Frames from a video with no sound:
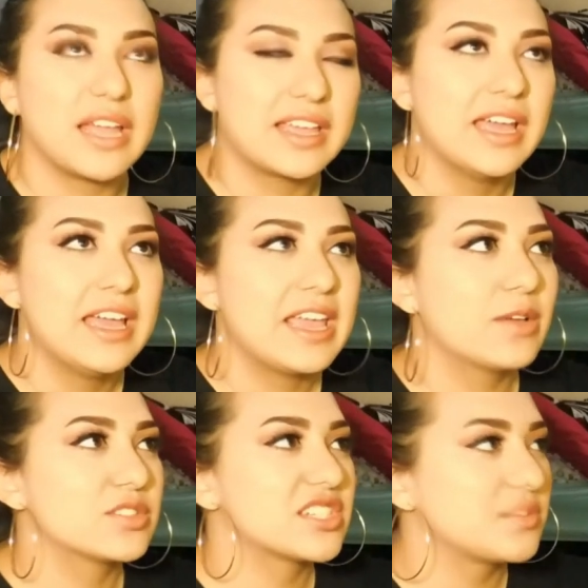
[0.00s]
like
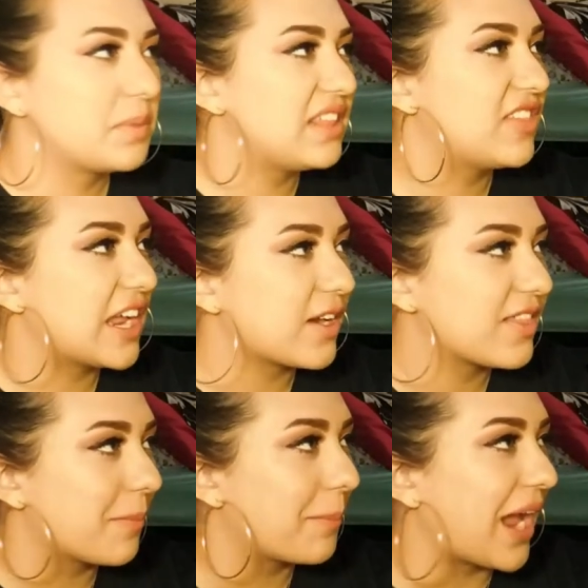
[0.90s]
it'll just be there
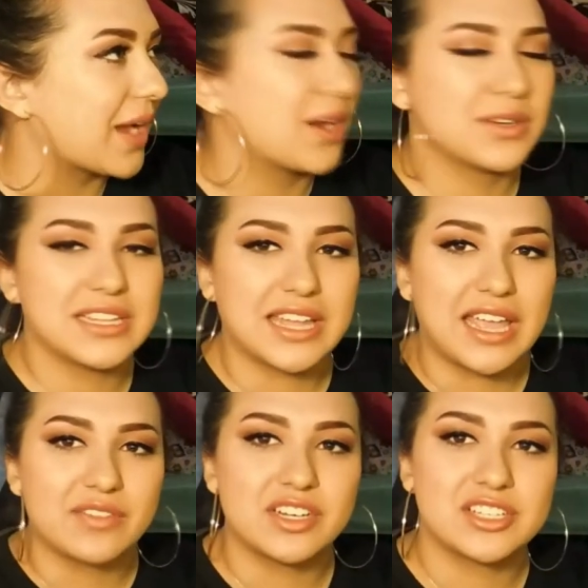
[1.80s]
in the background in like
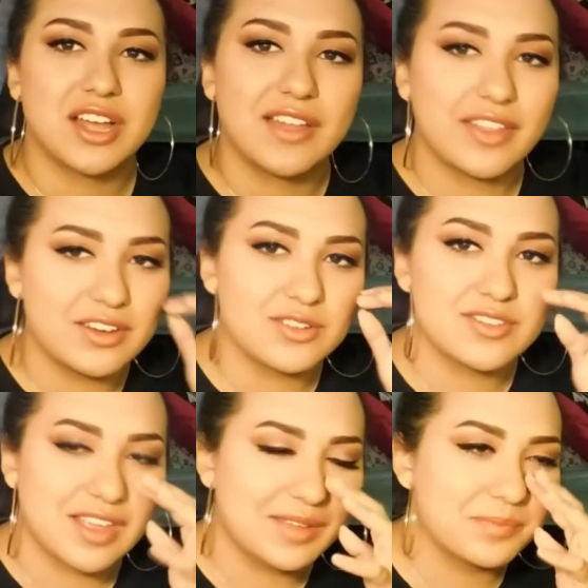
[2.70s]
every shot and then you're
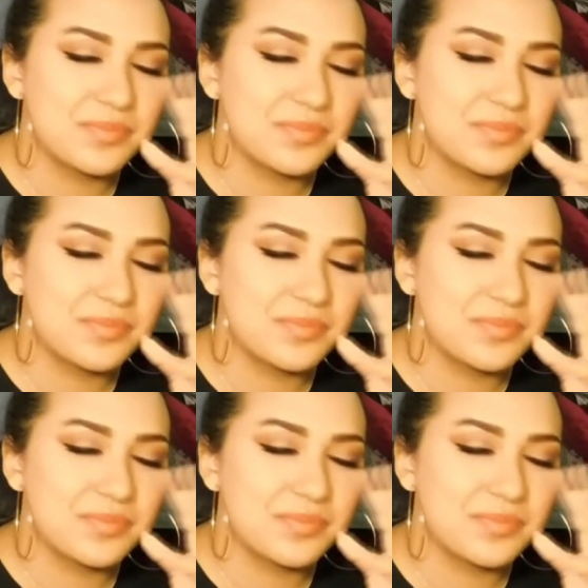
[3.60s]
just like